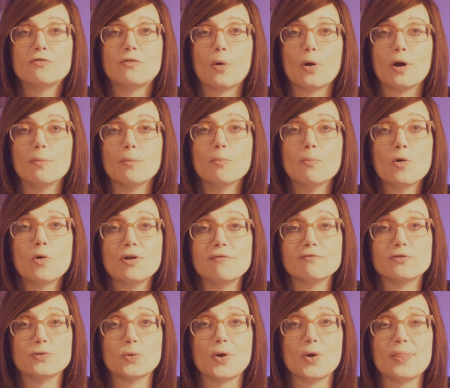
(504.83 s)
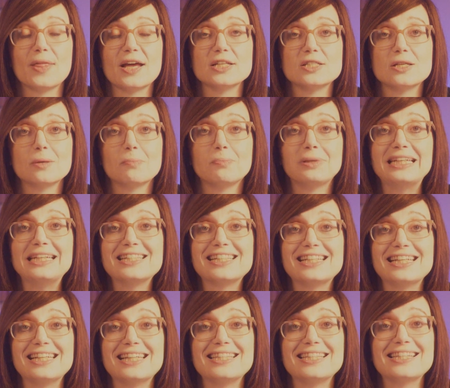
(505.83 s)
For more info on this, please
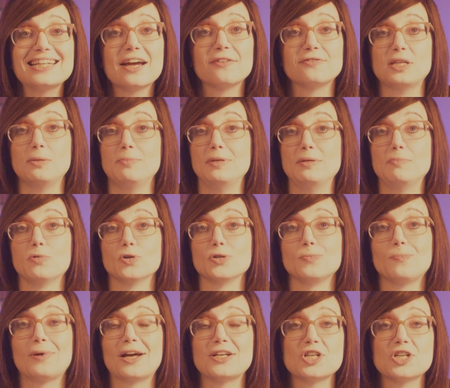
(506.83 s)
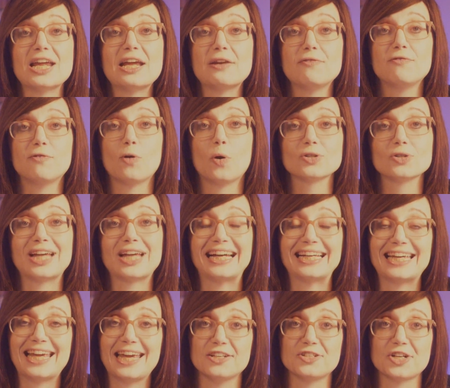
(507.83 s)
see the D F T B post by Sinead Fox
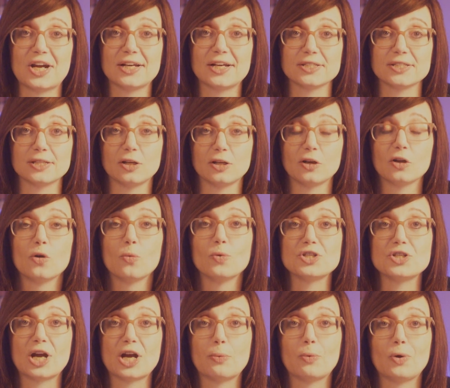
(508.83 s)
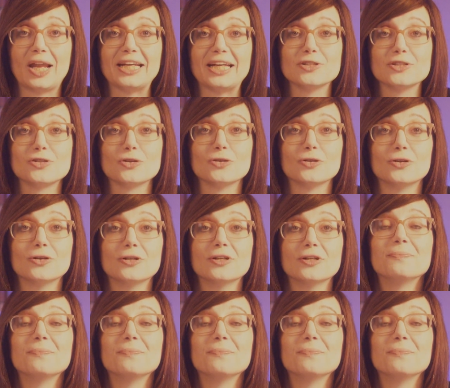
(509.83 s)
and Kate Jackson, which I will link to.